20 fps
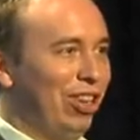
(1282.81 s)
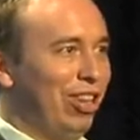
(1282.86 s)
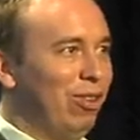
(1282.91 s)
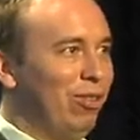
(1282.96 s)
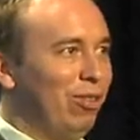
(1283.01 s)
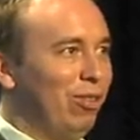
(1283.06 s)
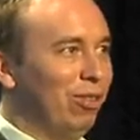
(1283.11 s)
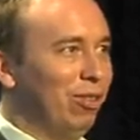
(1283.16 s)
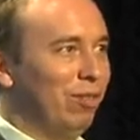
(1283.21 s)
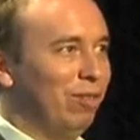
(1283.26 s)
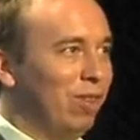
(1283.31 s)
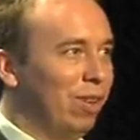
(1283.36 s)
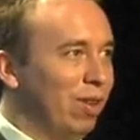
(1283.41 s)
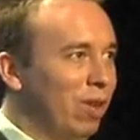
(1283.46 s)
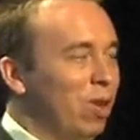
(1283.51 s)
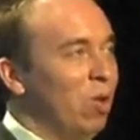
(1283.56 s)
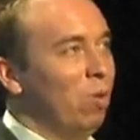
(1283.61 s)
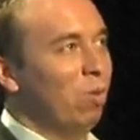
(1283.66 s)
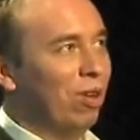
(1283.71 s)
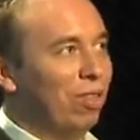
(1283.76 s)
you use sort of
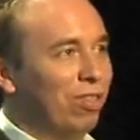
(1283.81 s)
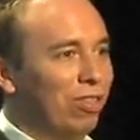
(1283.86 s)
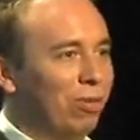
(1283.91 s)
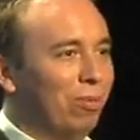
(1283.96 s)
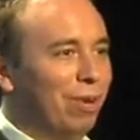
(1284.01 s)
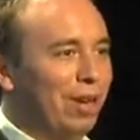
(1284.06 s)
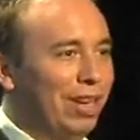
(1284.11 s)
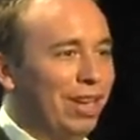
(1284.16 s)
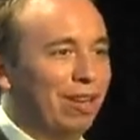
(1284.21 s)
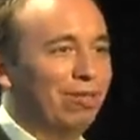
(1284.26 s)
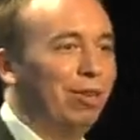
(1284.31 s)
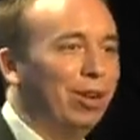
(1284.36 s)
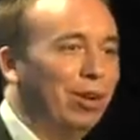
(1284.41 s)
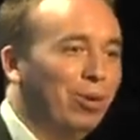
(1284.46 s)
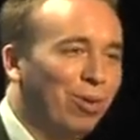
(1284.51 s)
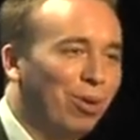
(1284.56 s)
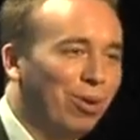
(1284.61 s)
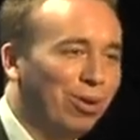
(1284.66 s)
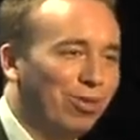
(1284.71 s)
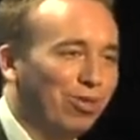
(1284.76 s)
once a week every
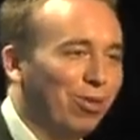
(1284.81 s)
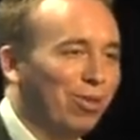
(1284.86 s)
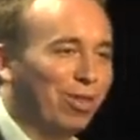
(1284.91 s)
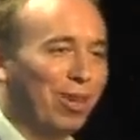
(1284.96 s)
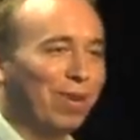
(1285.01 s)
quarter or